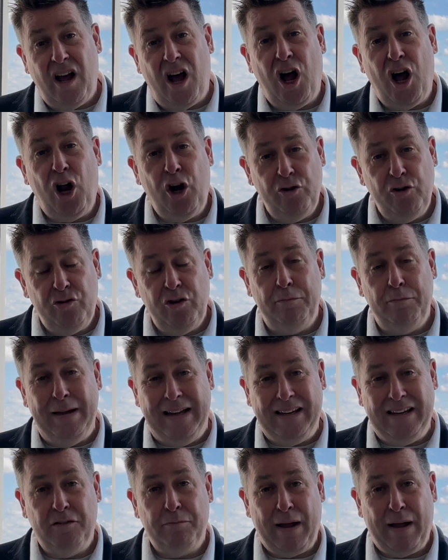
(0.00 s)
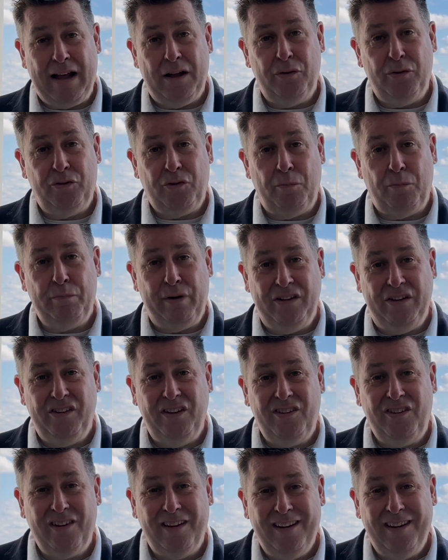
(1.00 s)
£100 million on
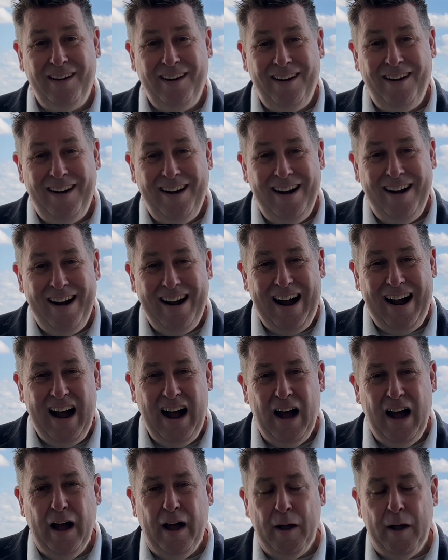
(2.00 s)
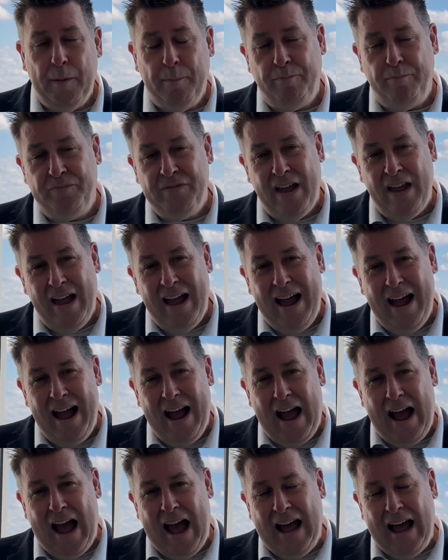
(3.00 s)
bridges.
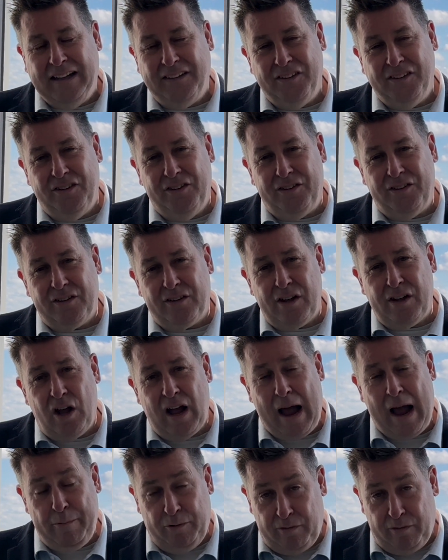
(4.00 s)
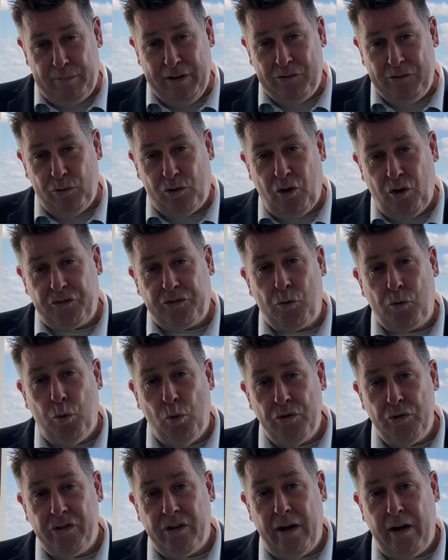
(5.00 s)
And Hammersmith Bridge will cost
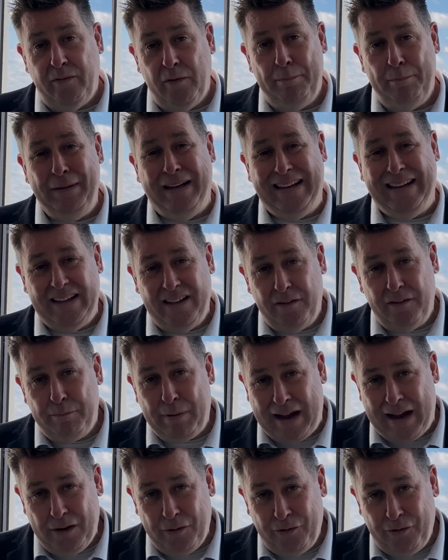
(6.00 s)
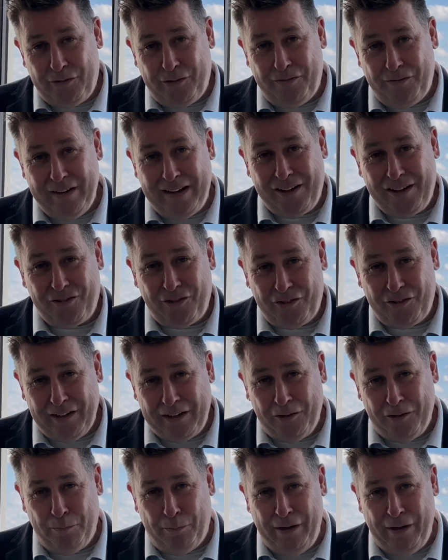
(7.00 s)
£250 million to fix for a
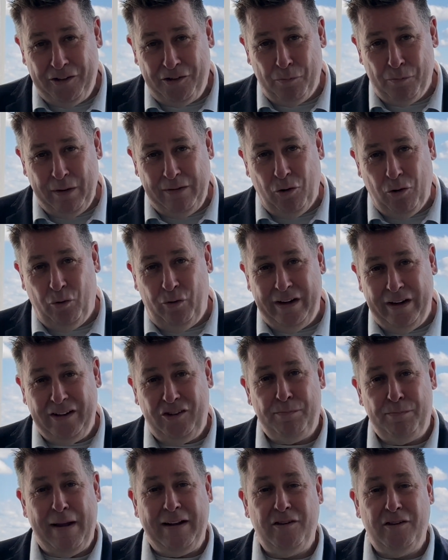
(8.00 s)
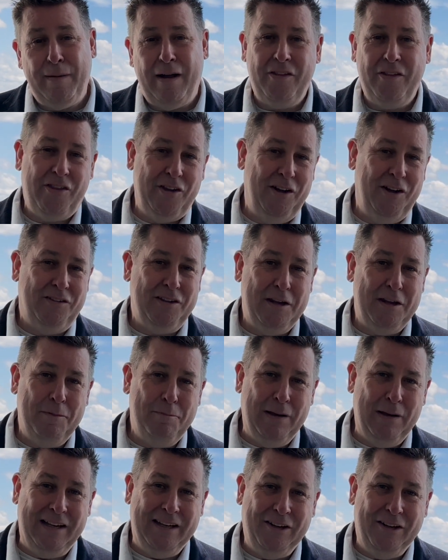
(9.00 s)
single bridge, and we've already spent about 30
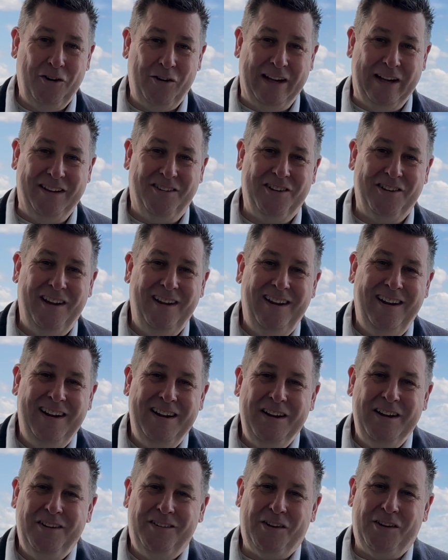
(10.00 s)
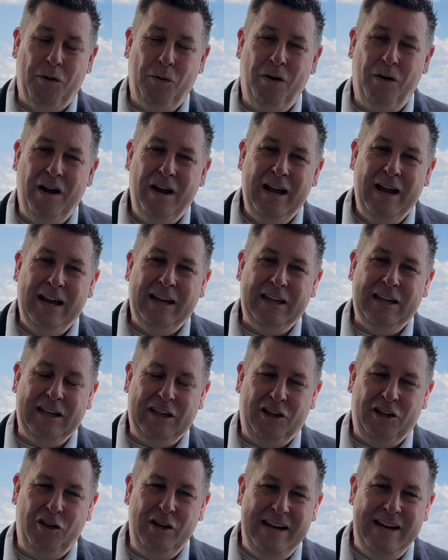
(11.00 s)
million on it. So
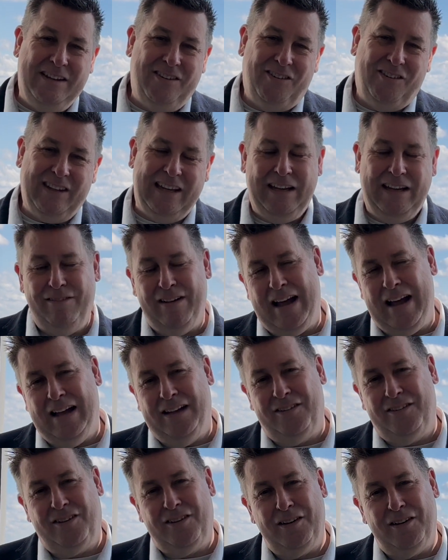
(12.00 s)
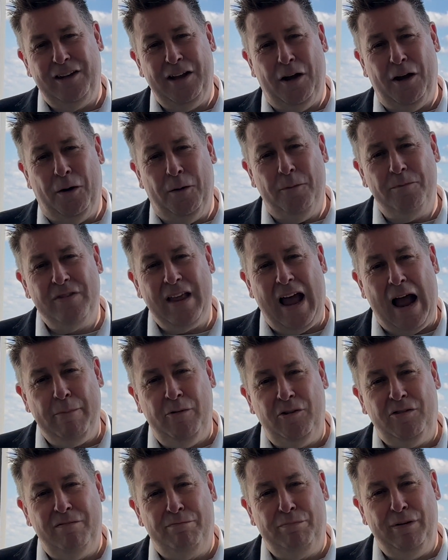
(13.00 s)
you need to see that, you know,
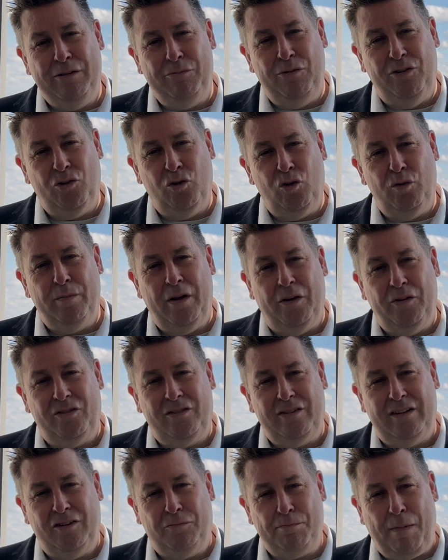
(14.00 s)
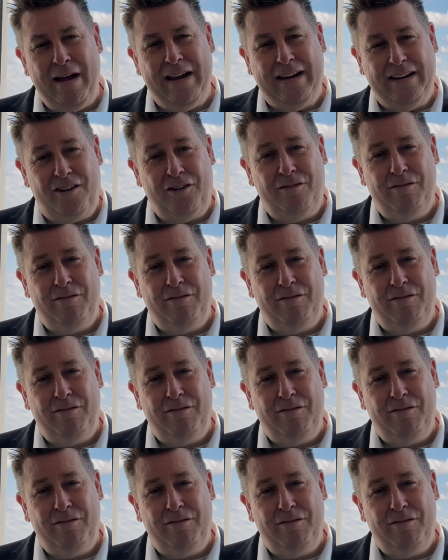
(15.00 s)
Hammersmith Bridge was almost, despite